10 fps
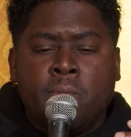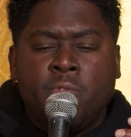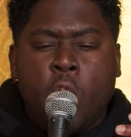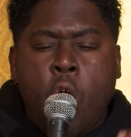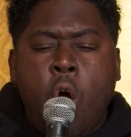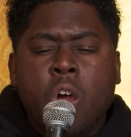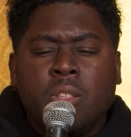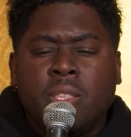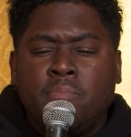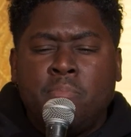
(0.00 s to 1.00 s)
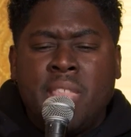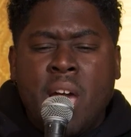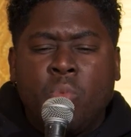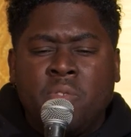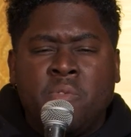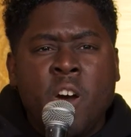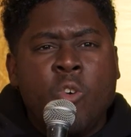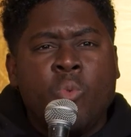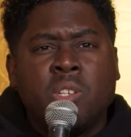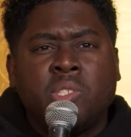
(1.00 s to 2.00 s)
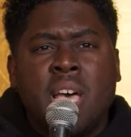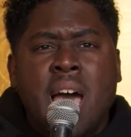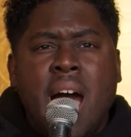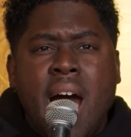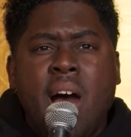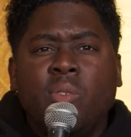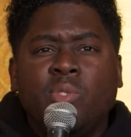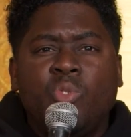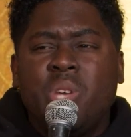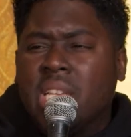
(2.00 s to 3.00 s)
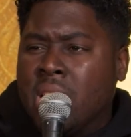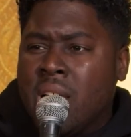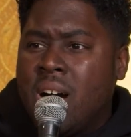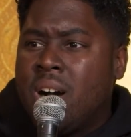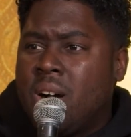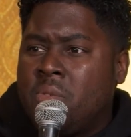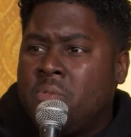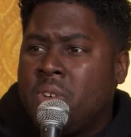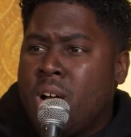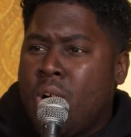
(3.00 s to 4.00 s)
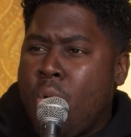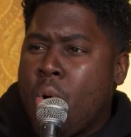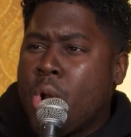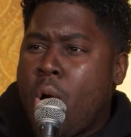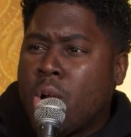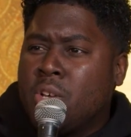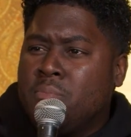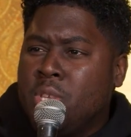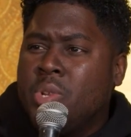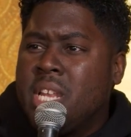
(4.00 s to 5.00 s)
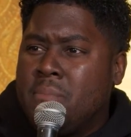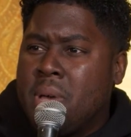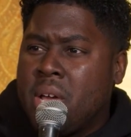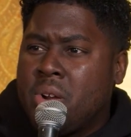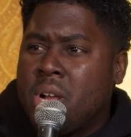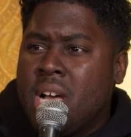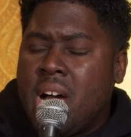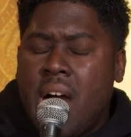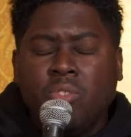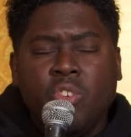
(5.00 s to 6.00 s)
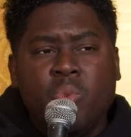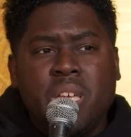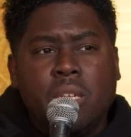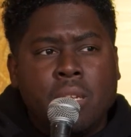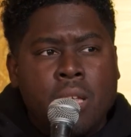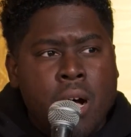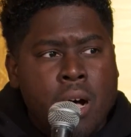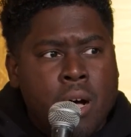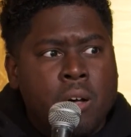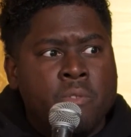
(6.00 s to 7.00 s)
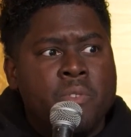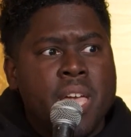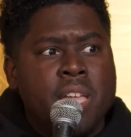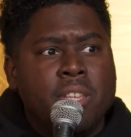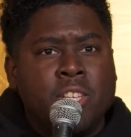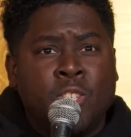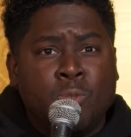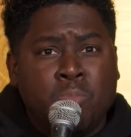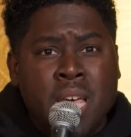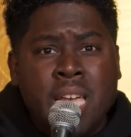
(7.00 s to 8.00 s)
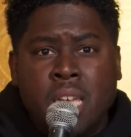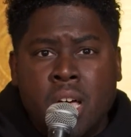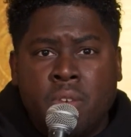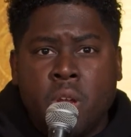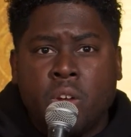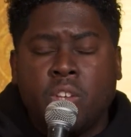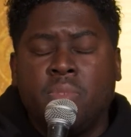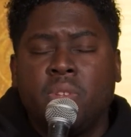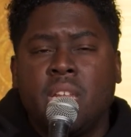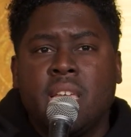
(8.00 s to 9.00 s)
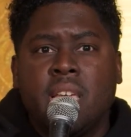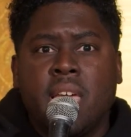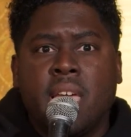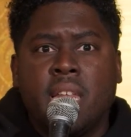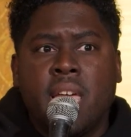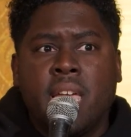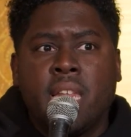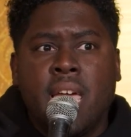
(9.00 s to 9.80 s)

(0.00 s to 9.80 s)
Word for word: the heart that we felt was, how do we love? on our community better? How do we love and display love in our community and and